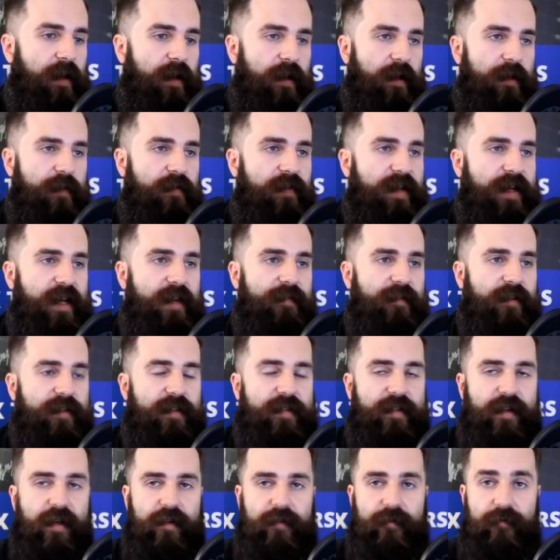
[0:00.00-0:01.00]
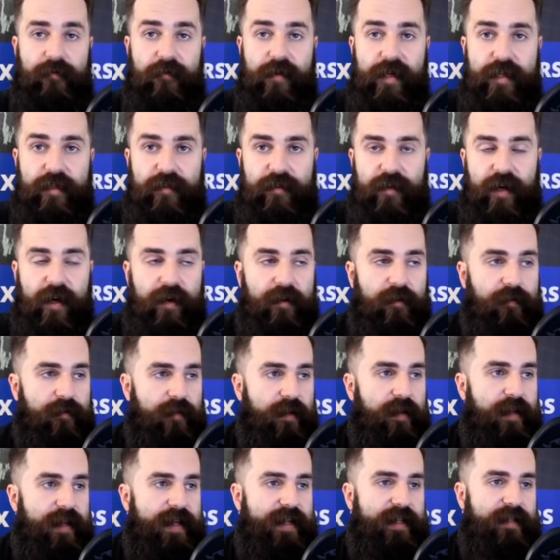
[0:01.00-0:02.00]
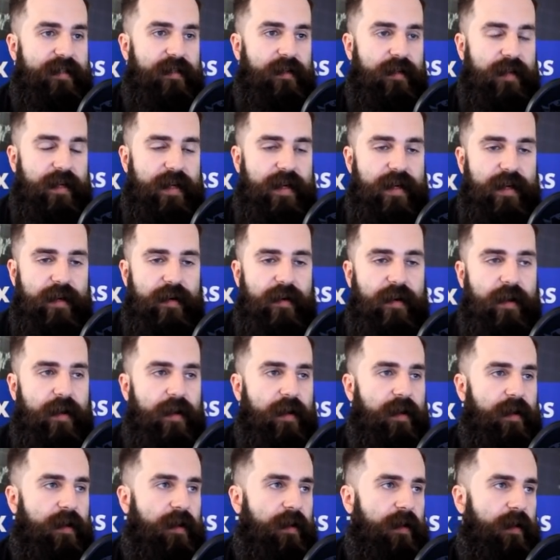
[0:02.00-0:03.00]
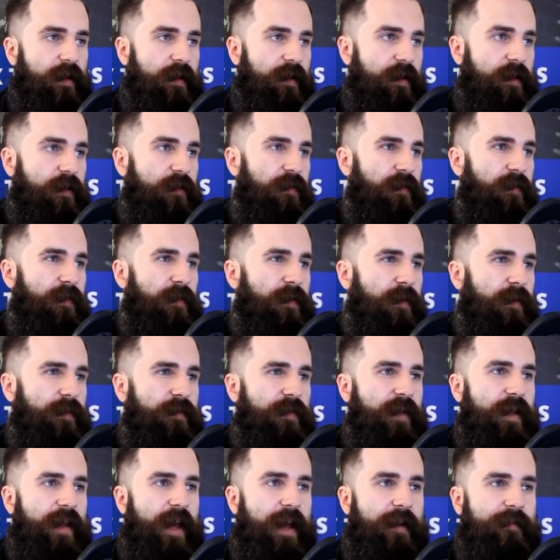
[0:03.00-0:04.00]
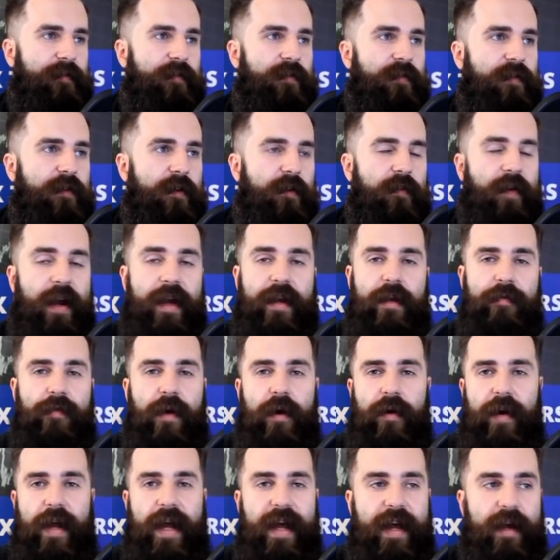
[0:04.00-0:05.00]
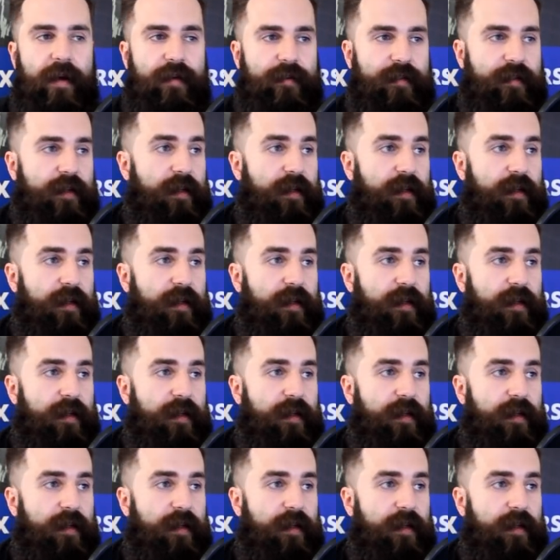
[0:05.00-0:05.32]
Uh, you can even start free trial really easily here. Uh, you don't really have to go anywhere else.